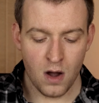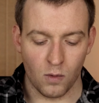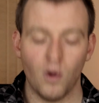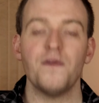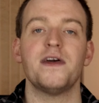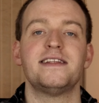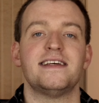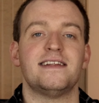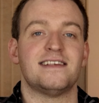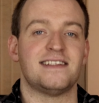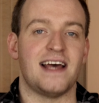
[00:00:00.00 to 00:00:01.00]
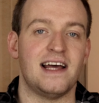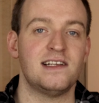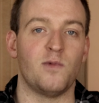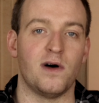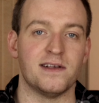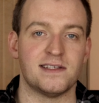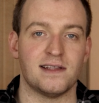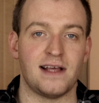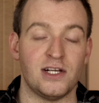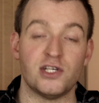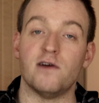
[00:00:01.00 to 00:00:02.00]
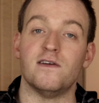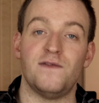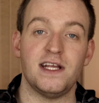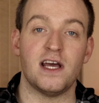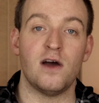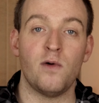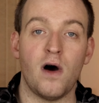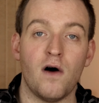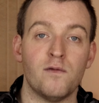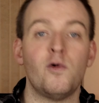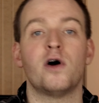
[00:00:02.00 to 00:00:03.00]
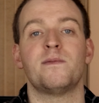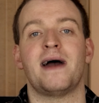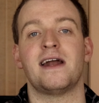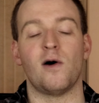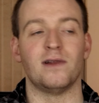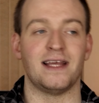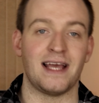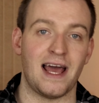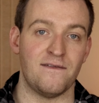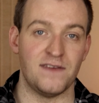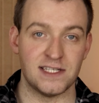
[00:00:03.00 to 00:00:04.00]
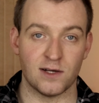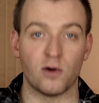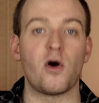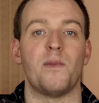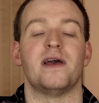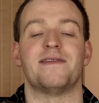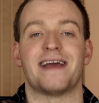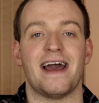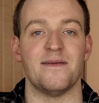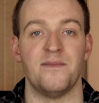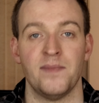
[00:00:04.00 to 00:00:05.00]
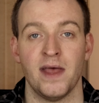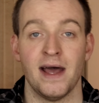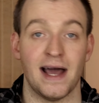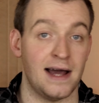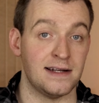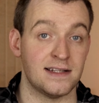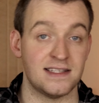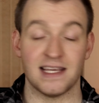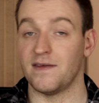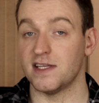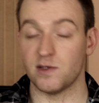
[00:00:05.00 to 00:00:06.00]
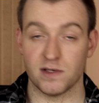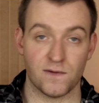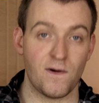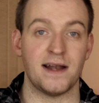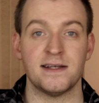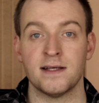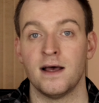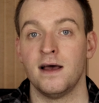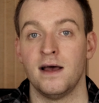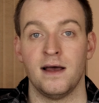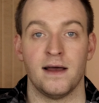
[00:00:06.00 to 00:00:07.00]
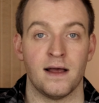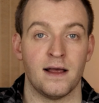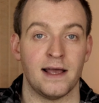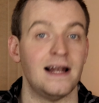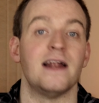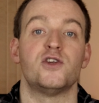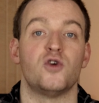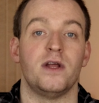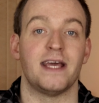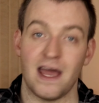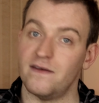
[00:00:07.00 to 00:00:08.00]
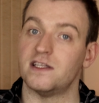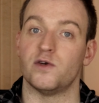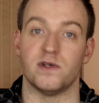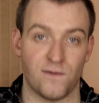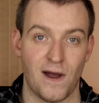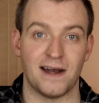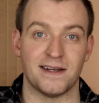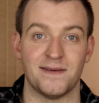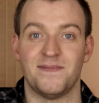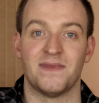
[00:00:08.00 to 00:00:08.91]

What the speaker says: what they did instead was they showed a video of one man holding a physical copy of a game, and to give it to his friend, he literally gave it to his friend.